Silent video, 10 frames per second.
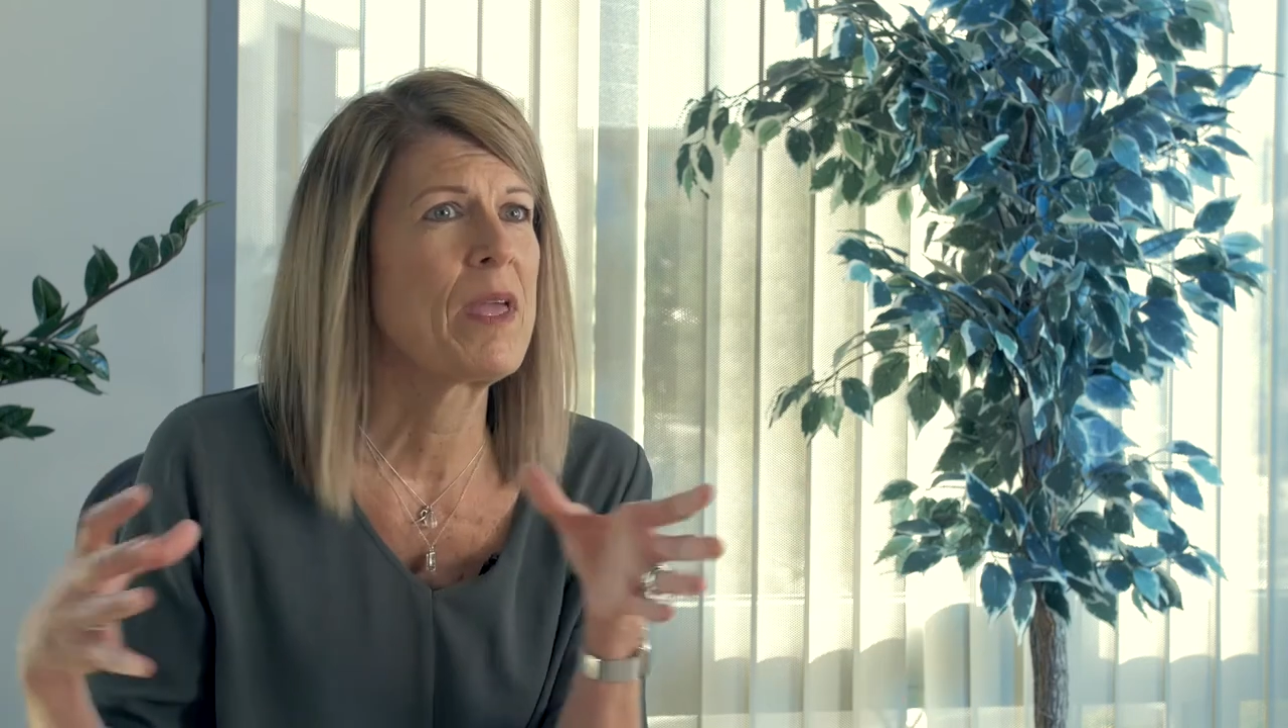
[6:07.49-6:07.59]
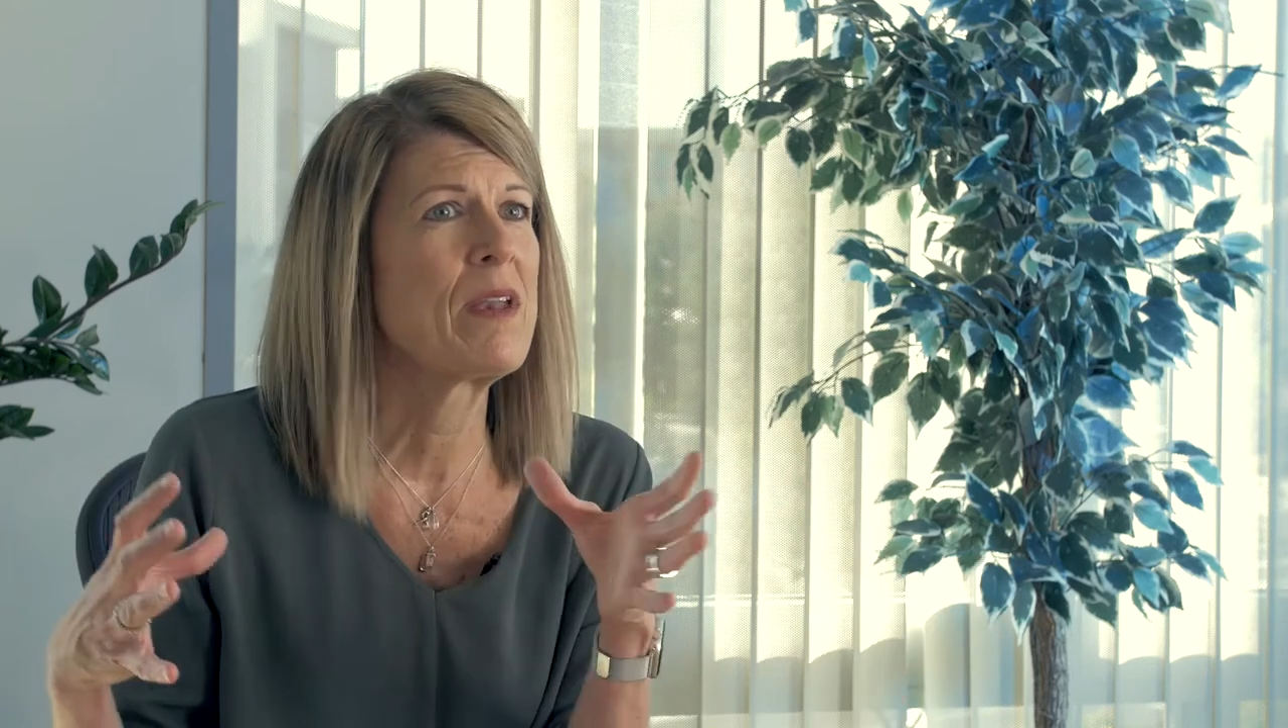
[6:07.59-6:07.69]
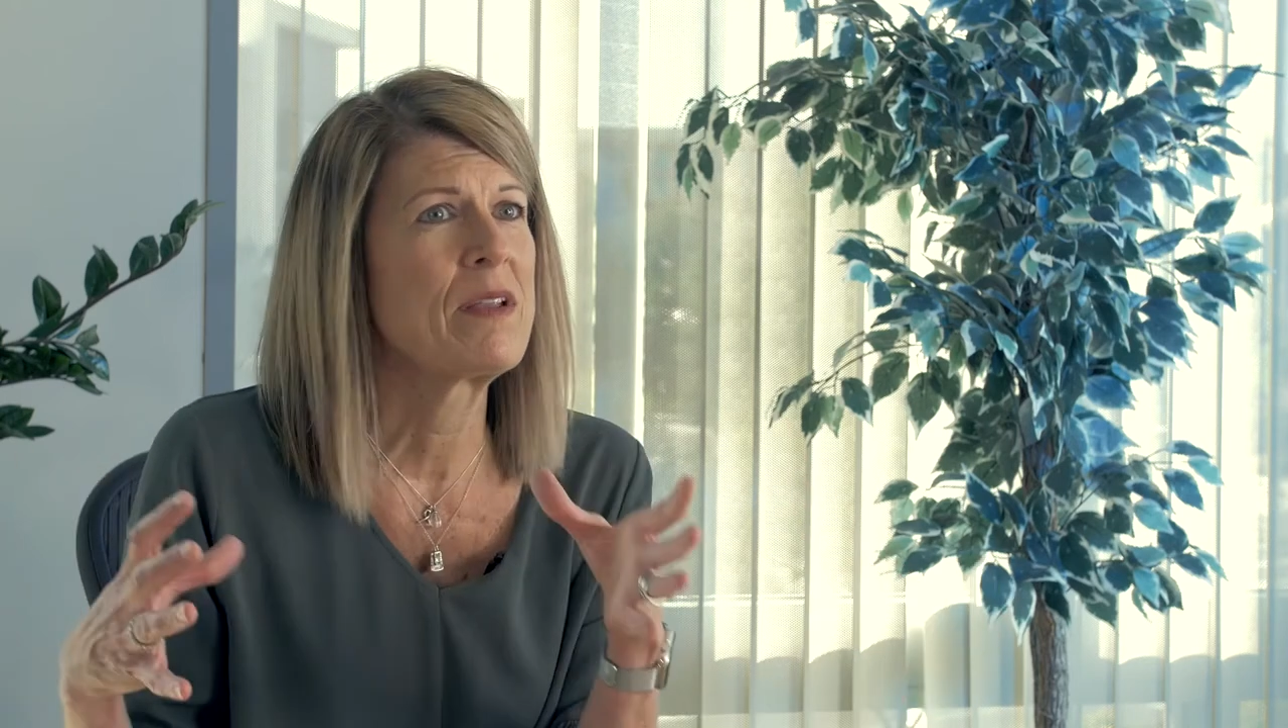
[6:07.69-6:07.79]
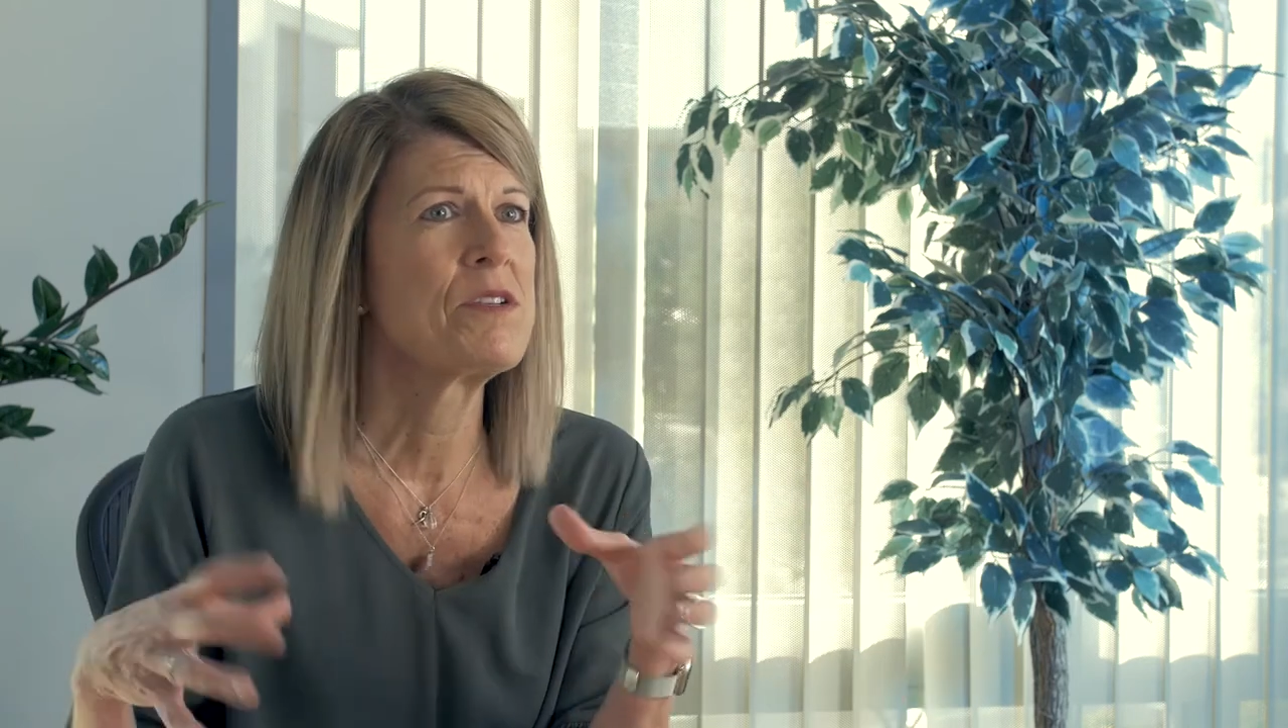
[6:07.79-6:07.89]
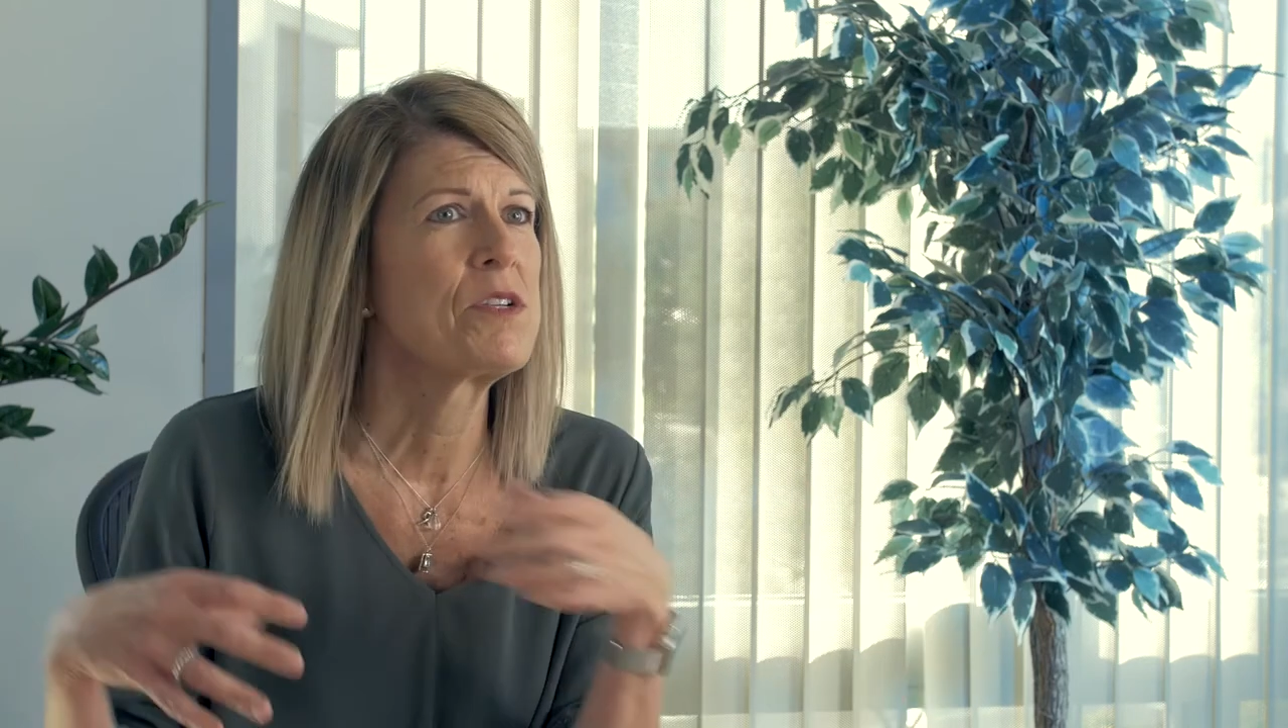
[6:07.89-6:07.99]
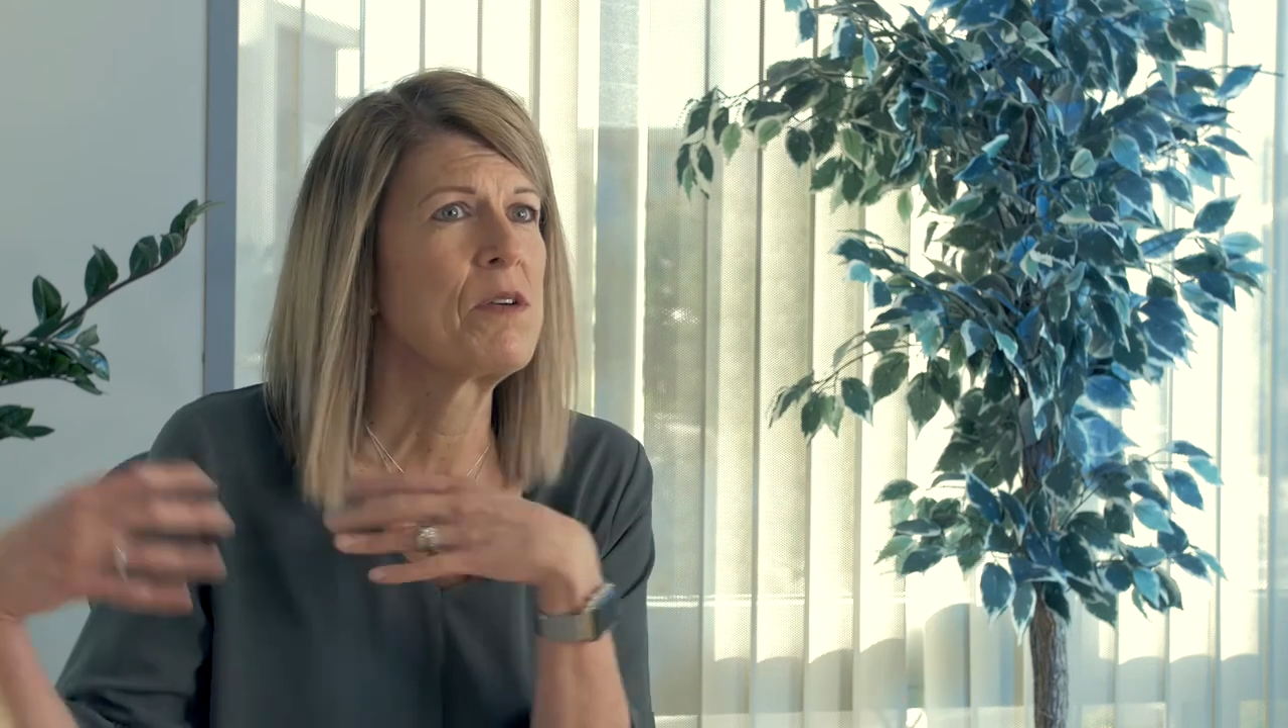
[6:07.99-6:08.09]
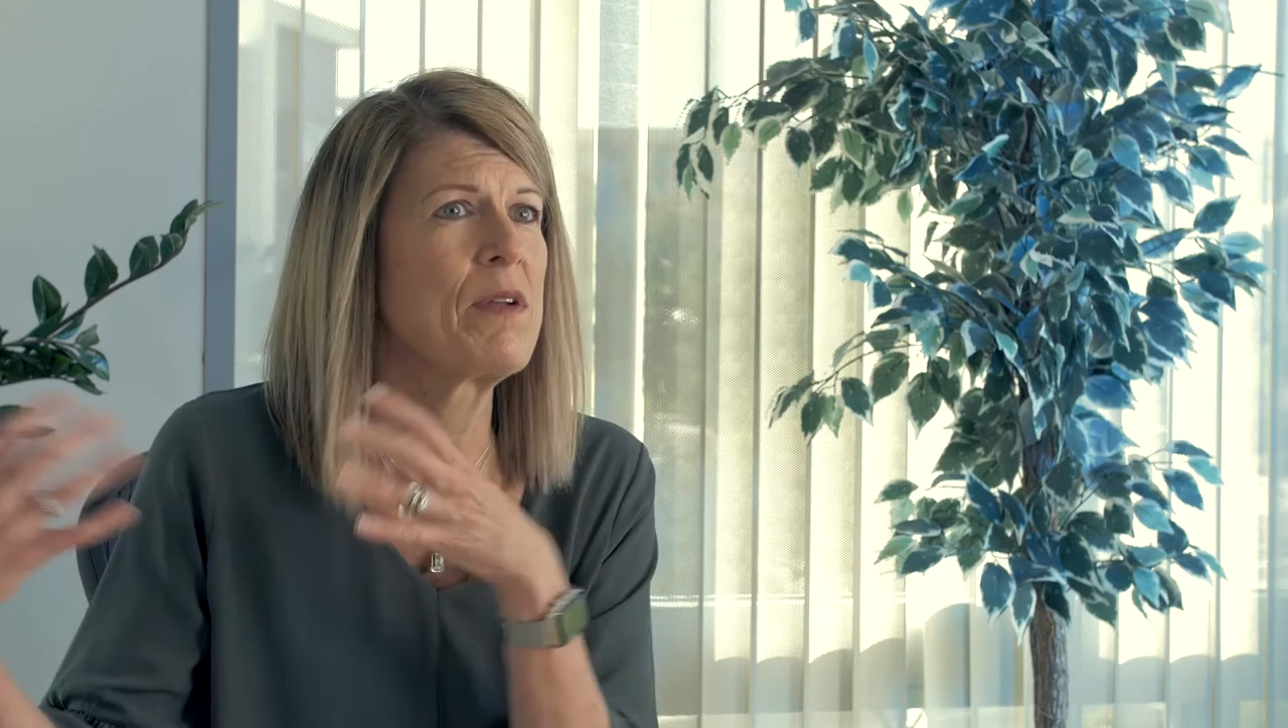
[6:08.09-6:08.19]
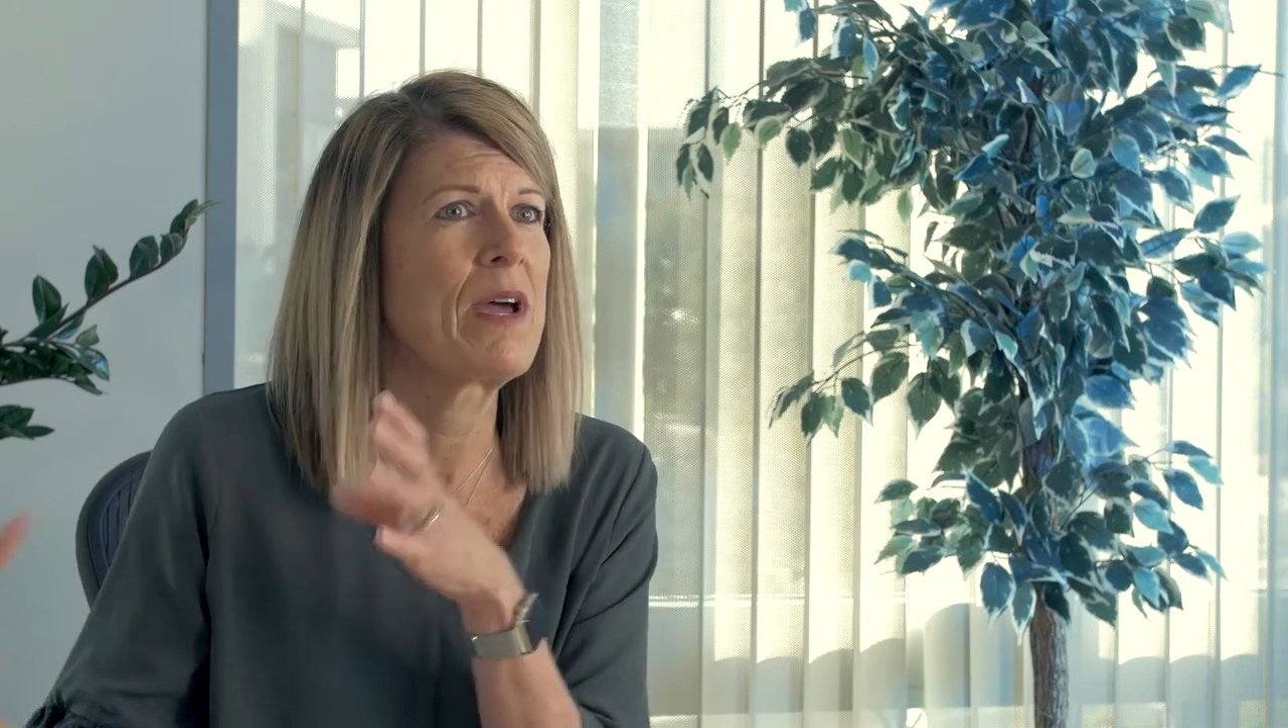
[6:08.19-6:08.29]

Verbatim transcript: get it in June,